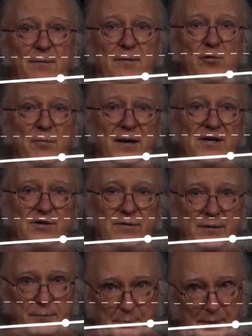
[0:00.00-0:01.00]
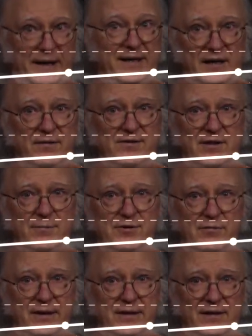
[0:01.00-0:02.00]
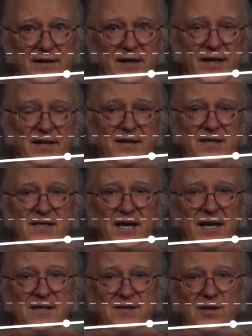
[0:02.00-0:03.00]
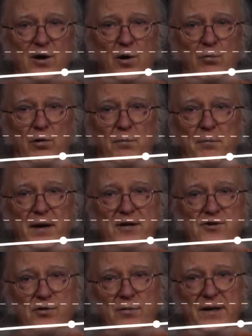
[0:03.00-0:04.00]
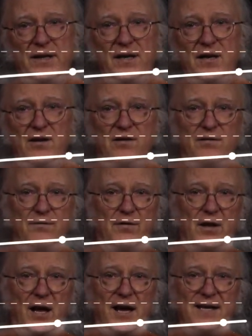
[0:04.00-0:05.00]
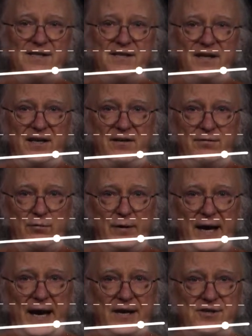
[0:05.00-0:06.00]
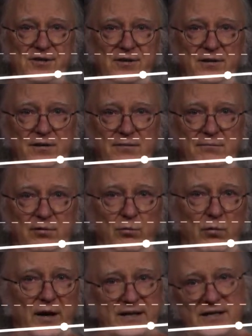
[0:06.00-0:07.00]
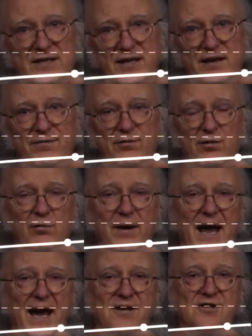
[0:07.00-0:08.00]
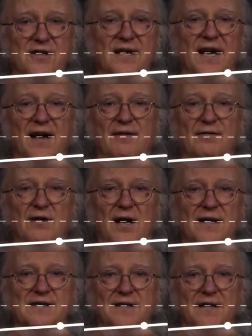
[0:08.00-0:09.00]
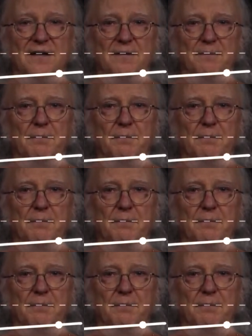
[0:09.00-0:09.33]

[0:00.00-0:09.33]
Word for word: and we were measuring binding of substrate. In this case, we're measuring the velocity of a reaction, but what does it take for a reaction to have velocity?